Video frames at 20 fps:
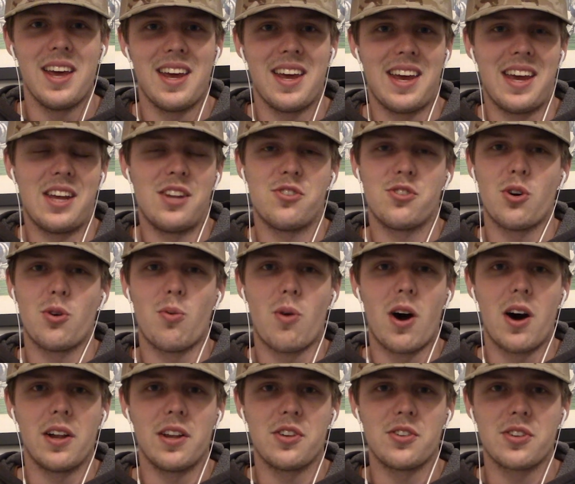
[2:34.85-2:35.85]
and so
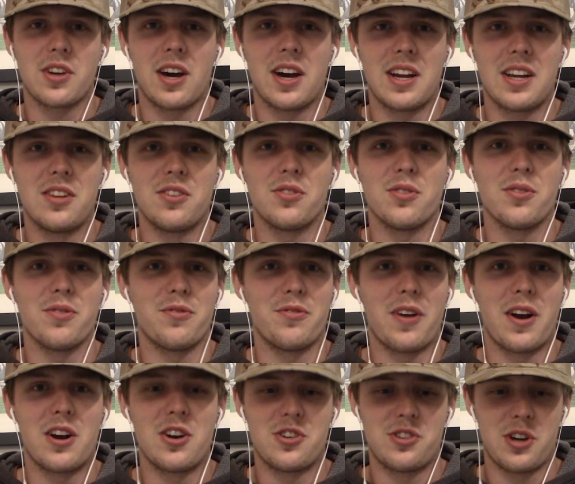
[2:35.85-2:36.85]
Wallace got his
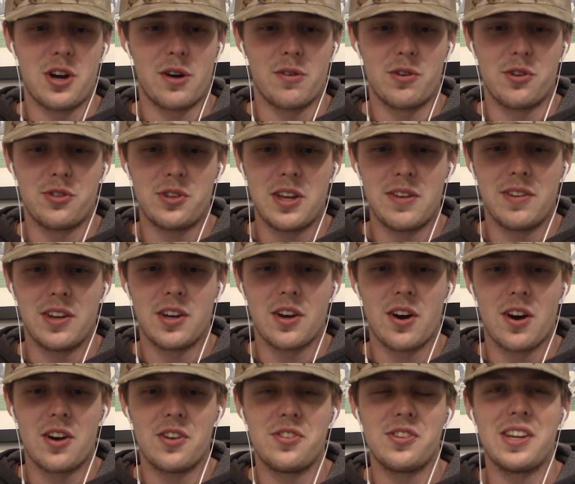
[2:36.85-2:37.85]
fair share of receiving yards.